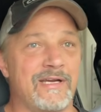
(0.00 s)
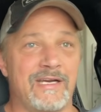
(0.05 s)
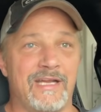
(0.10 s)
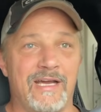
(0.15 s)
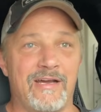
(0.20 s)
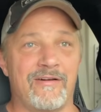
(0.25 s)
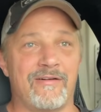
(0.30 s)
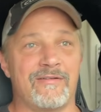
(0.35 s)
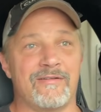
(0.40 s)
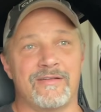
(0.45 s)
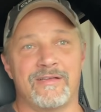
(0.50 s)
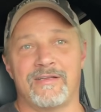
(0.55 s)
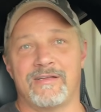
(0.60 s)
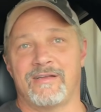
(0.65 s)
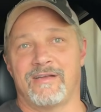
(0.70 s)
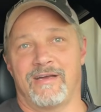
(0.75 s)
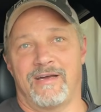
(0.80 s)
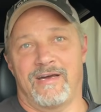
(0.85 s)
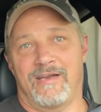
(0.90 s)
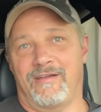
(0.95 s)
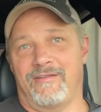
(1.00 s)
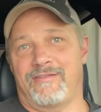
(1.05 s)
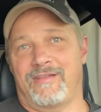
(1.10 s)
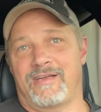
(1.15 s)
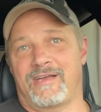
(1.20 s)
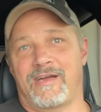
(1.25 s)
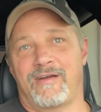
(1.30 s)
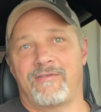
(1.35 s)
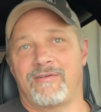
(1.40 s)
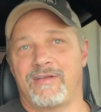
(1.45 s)
now, I don't
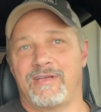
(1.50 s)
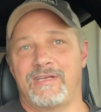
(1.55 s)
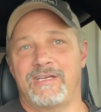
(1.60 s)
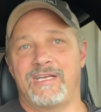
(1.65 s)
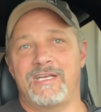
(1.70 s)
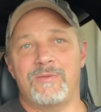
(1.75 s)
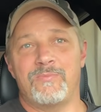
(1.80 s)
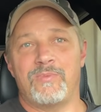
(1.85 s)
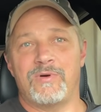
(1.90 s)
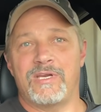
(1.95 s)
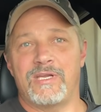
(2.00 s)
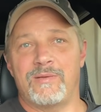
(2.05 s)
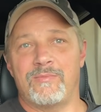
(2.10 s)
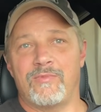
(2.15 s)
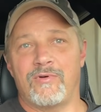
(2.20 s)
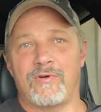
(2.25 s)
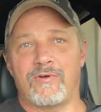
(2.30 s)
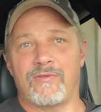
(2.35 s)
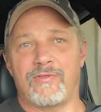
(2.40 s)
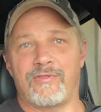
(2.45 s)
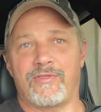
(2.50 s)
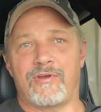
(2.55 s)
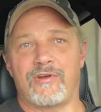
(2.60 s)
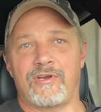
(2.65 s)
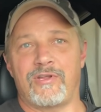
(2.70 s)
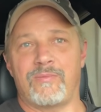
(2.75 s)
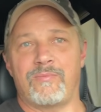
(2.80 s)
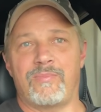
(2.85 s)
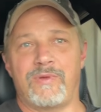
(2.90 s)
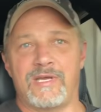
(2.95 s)
think I really need to put any more than
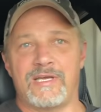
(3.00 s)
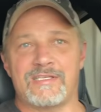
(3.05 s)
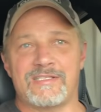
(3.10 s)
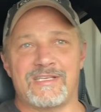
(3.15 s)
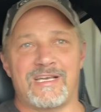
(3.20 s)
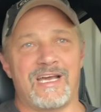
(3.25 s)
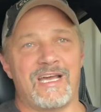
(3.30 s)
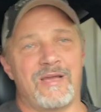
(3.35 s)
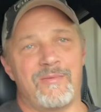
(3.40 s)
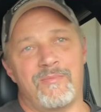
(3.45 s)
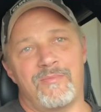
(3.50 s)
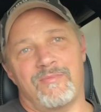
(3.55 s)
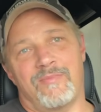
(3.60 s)
30 psi.